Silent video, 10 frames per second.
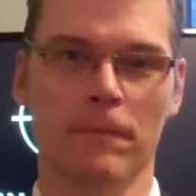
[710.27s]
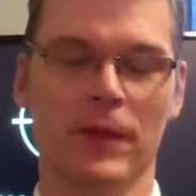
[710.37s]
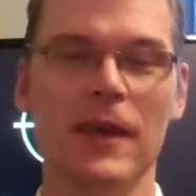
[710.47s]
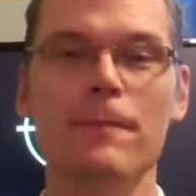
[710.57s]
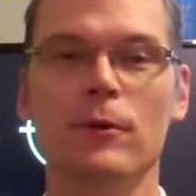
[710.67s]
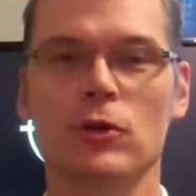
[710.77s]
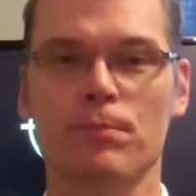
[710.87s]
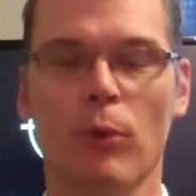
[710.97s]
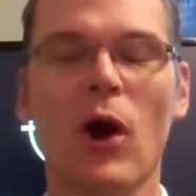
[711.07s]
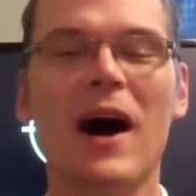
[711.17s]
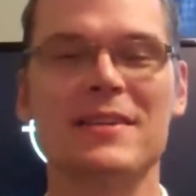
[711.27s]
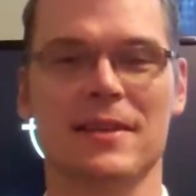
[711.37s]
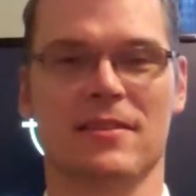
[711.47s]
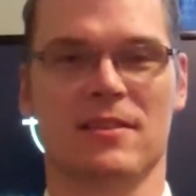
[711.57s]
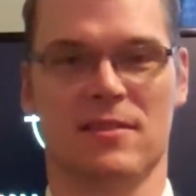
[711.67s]
Keep your
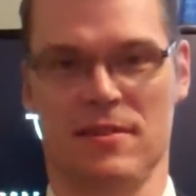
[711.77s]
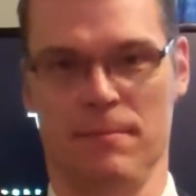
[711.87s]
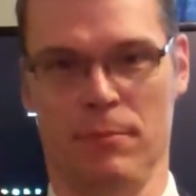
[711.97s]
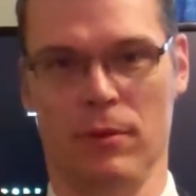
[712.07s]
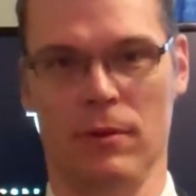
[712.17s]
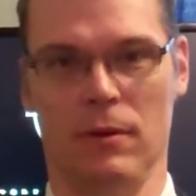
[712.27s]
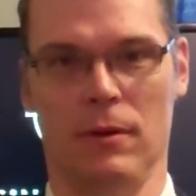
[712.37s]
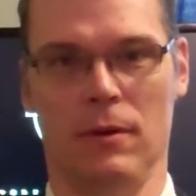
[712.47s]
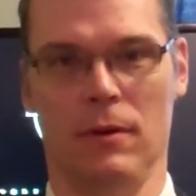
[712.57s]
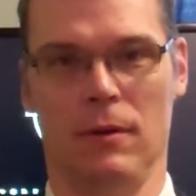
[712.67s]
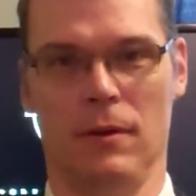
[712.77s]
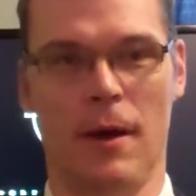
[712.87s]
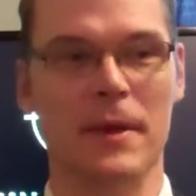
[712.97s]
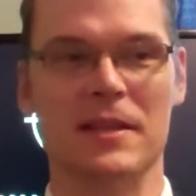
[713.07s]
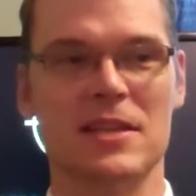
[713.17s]
processes simple.
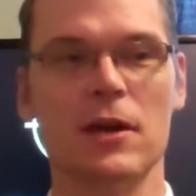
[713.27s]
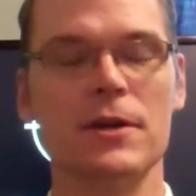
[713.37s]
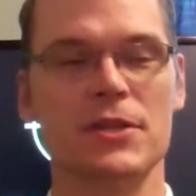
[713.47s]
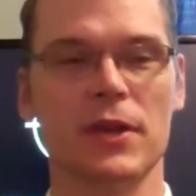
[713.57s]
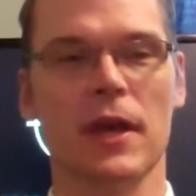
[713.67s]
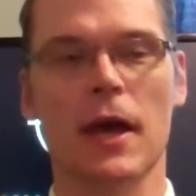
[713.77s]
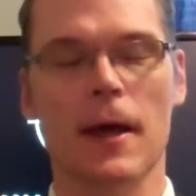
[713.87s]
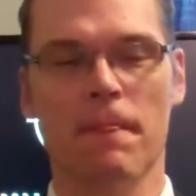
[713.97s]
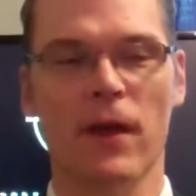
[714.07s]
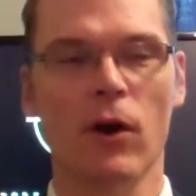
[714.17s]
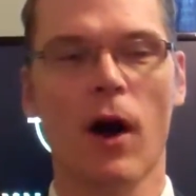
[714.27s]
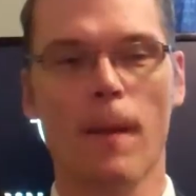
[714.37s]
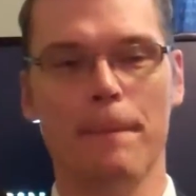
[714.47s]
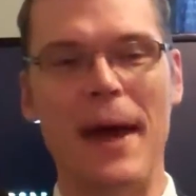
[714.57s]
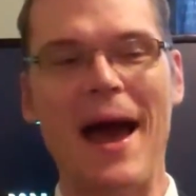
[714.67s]
I mean, seriously, there
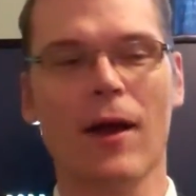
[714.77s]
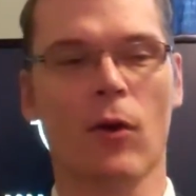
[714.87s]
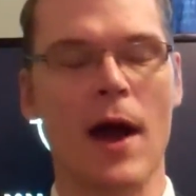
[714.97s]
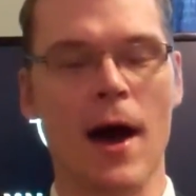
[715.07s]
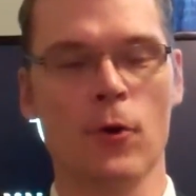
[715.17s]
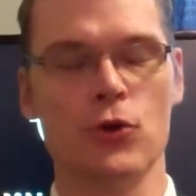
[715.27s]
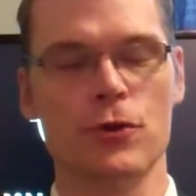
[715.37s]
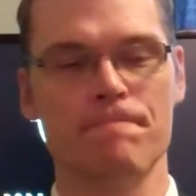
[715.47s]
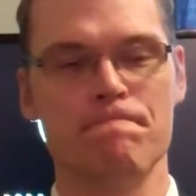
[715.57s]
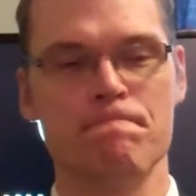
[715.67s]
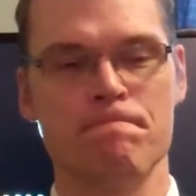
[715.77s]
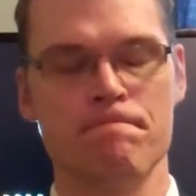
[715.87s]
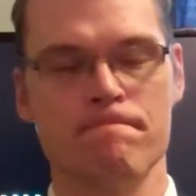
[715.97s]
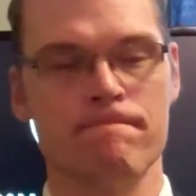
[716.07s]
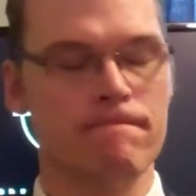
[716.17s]
are background,
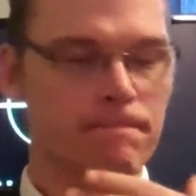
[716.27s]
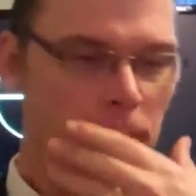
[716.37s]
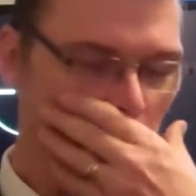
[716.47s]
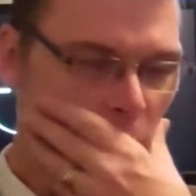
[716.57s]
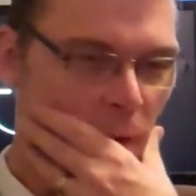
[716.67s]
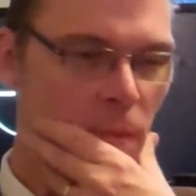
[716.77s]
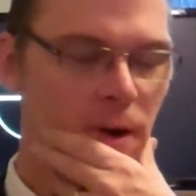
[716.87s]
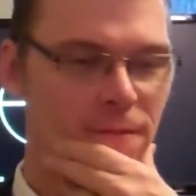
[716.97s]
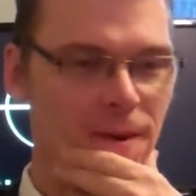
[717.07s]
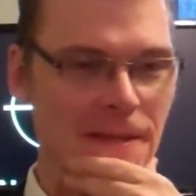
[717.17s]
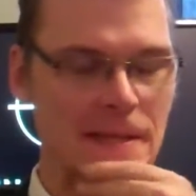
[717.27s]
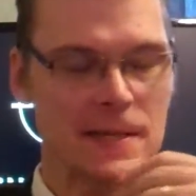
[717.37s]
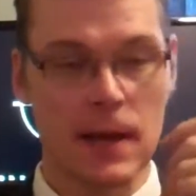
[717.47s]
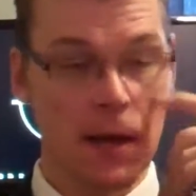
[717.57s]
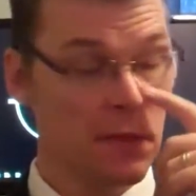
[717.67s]
how do I want to phrase this?
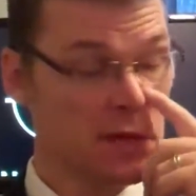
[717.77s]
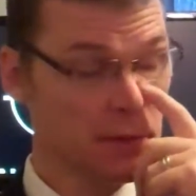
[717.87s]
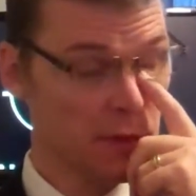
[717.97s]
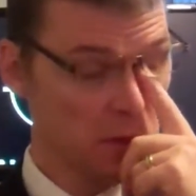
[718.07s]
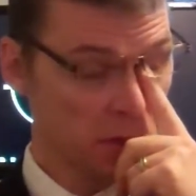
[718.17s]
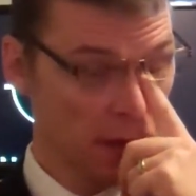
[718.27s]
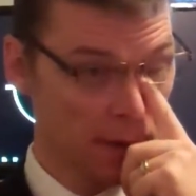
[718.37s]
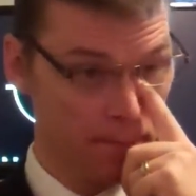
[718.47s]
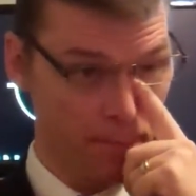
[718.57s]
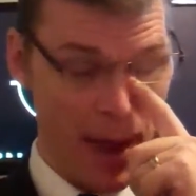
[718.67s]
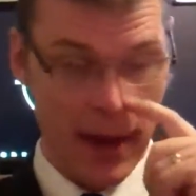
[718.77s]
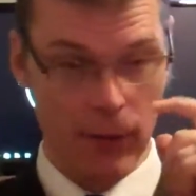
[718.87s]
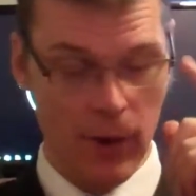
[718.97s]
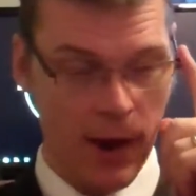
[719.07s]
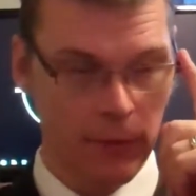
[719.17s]
There's like
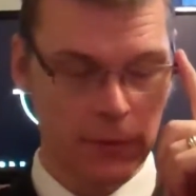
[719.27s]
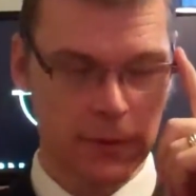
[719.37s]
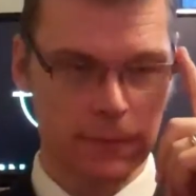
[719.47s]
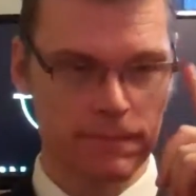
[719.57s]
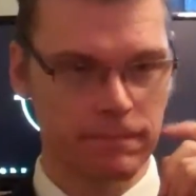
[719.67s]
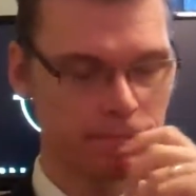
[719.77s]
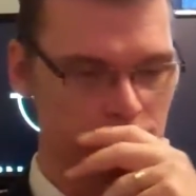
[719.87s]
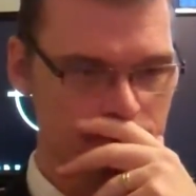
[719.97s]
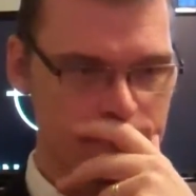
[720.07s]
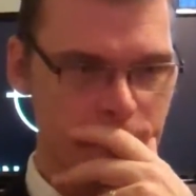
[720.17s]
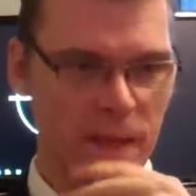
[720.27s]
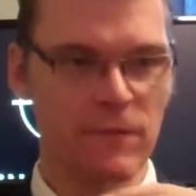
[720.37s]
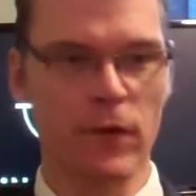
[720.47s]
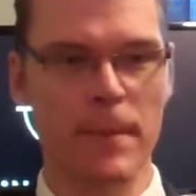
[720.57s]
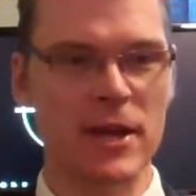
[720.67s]
background
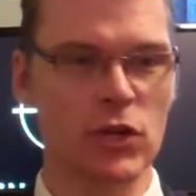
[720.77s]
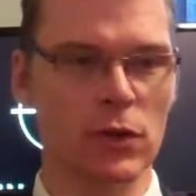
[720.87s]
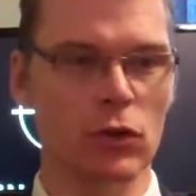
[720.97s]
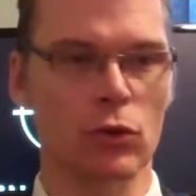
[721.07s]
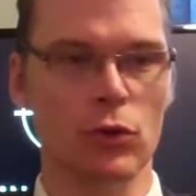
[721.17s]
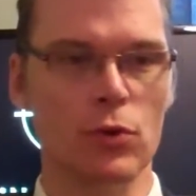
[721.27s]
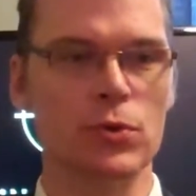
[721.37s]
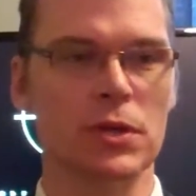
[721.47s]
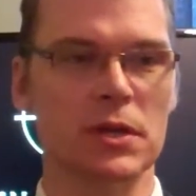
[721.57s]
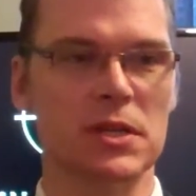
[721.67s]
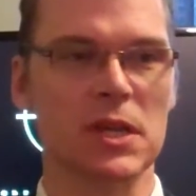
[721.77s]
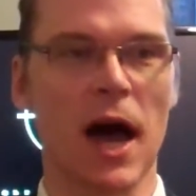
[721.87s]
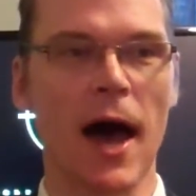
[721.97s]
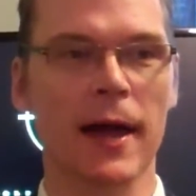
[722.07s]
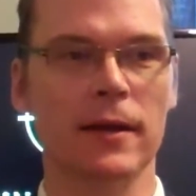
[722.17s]
information that you use to
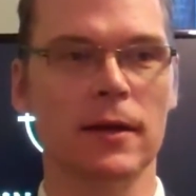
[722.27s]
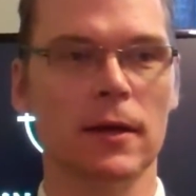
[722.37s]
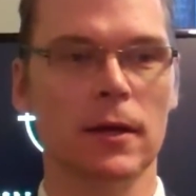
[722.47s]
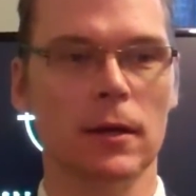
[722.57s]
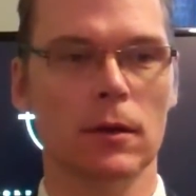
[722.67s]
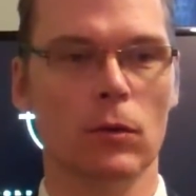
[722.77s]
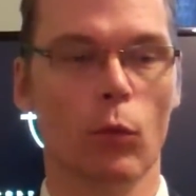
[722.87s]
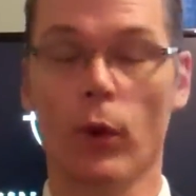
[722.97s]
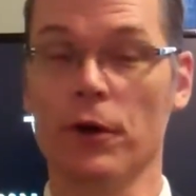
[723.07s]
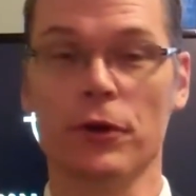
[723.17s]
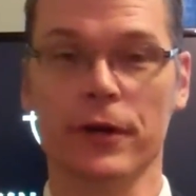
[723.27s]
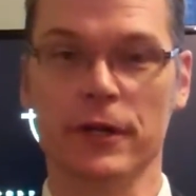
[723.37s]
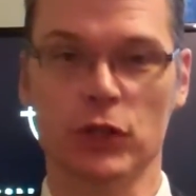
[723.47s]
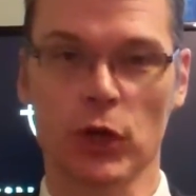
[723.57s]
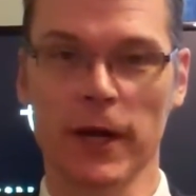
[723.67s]
decide where you're going
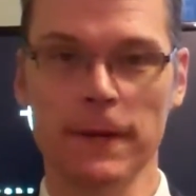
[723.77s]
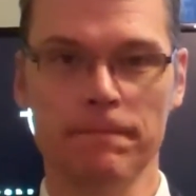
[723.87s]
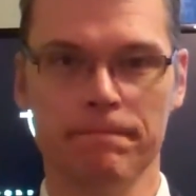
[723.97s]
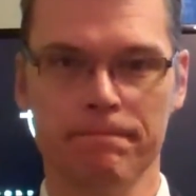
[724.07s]
to trade